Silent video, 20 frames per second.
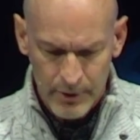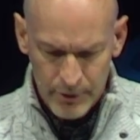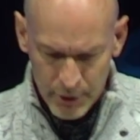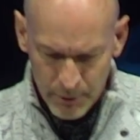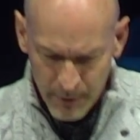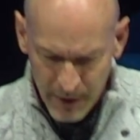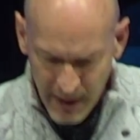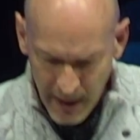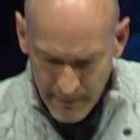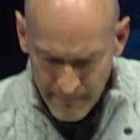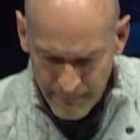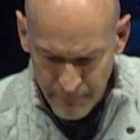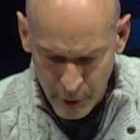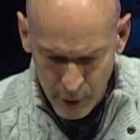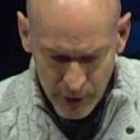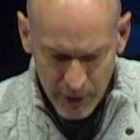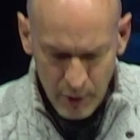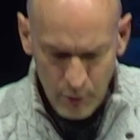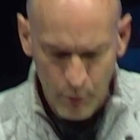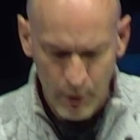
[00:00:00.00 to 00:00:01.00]
to became
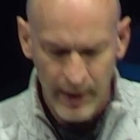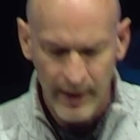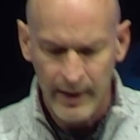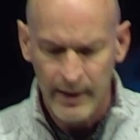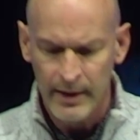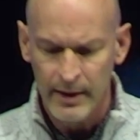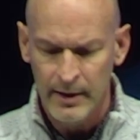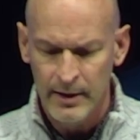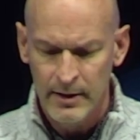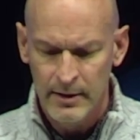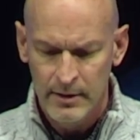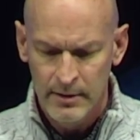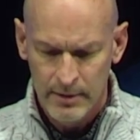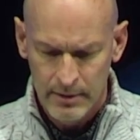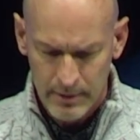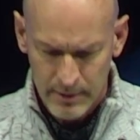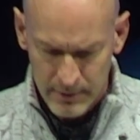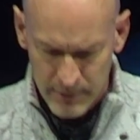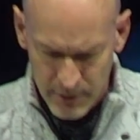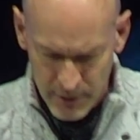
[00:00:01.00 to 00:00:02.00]
fully awake
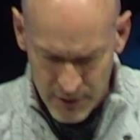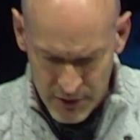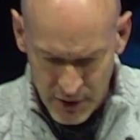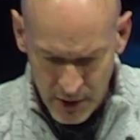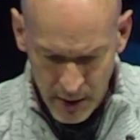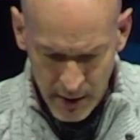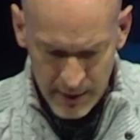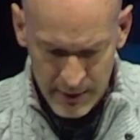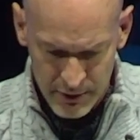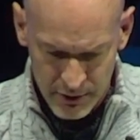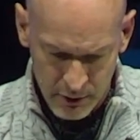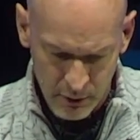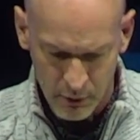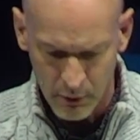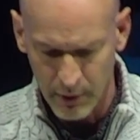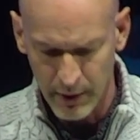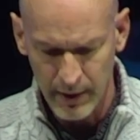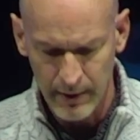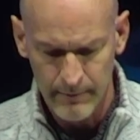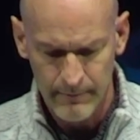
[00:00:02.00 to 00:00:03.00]
to saw his
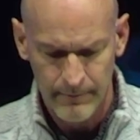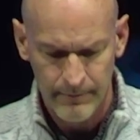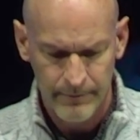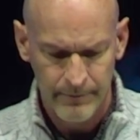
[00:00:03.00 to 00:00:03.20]
glory.